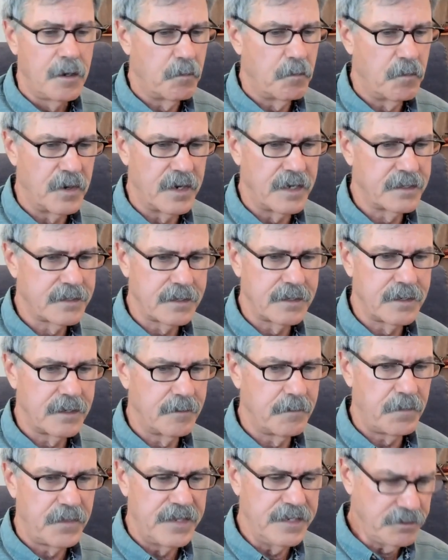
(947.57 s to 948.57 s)
But
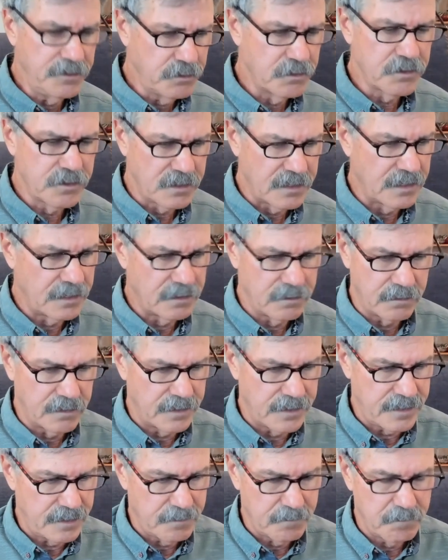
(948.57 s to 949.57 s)
um,
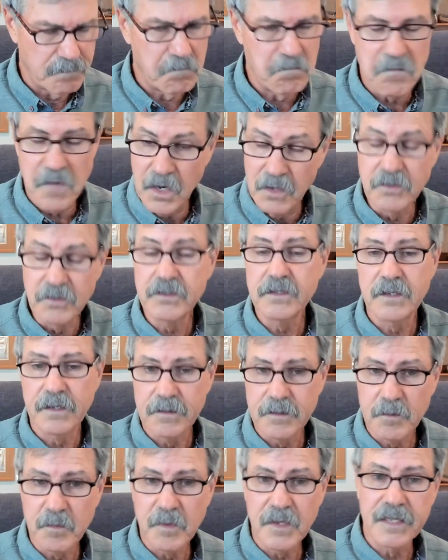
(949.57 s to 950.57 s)
interestingly, most of
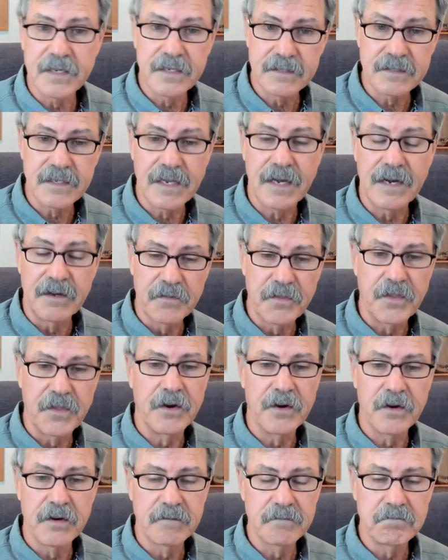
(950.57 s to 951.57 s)
the plants out
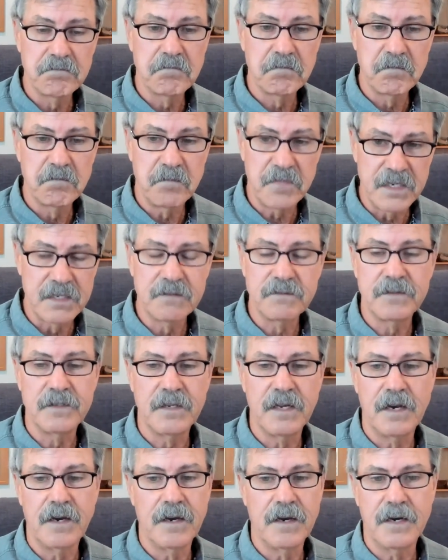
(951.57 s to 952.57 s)
there
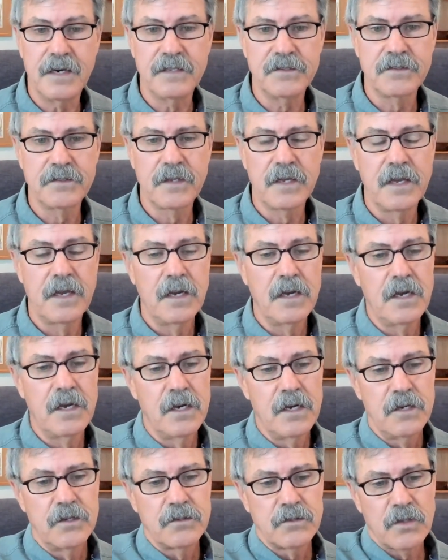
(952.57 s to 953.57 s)
benefit us.
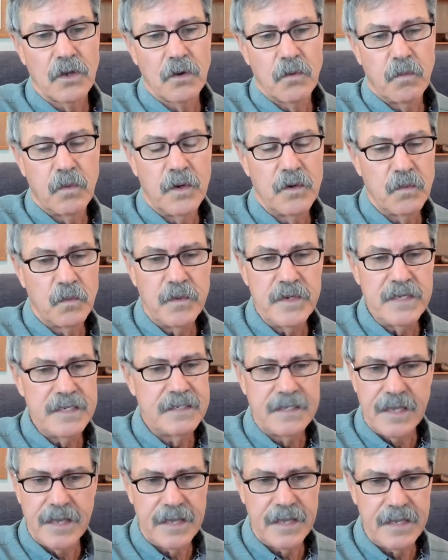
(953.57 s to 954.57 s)
So when we
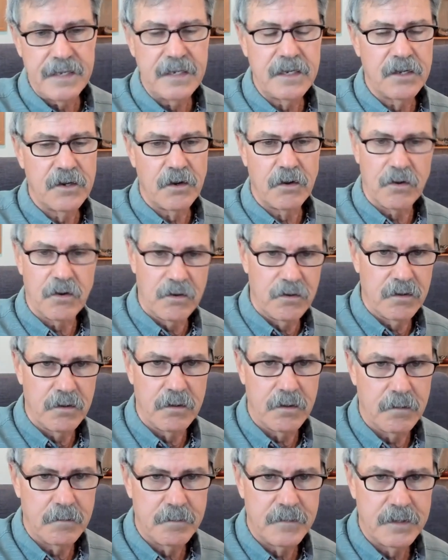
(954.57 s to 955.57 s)
take an
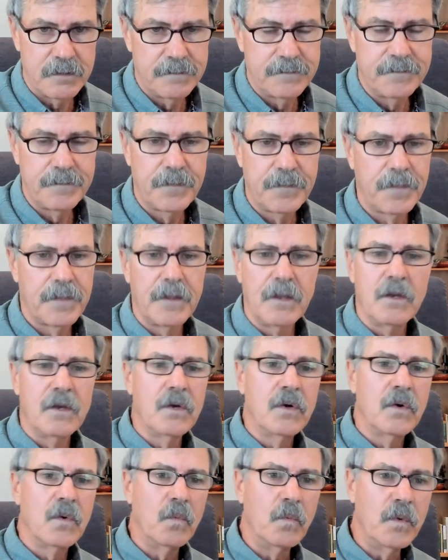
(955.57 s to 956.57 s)
herb,
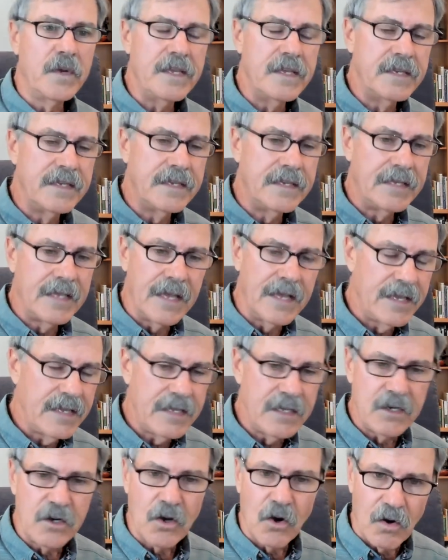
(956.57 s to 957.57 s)
we
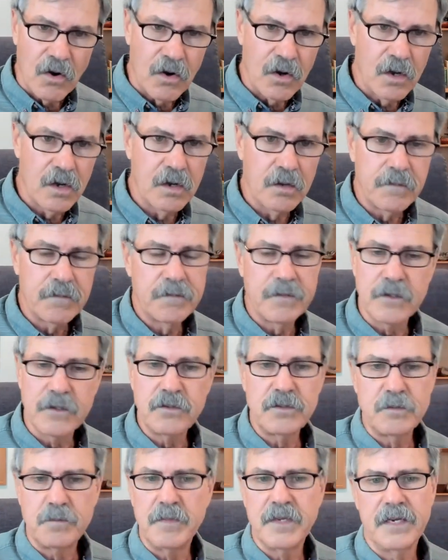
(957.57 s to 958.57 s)
gain all of
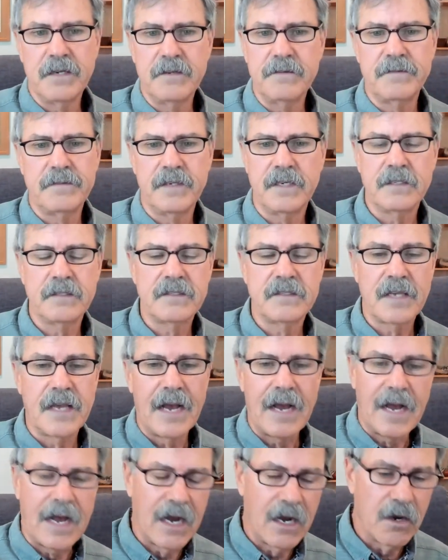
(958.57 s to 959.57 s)
those benefits.
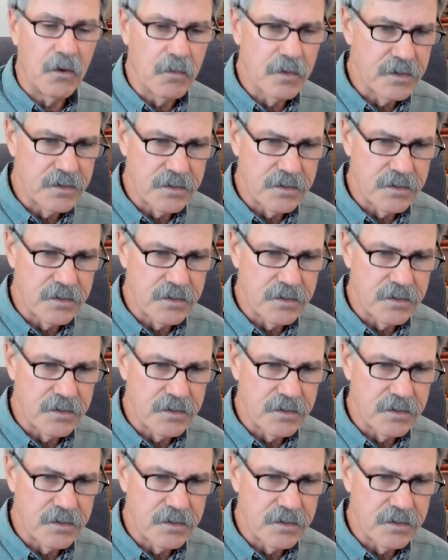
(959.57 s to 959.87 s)
Our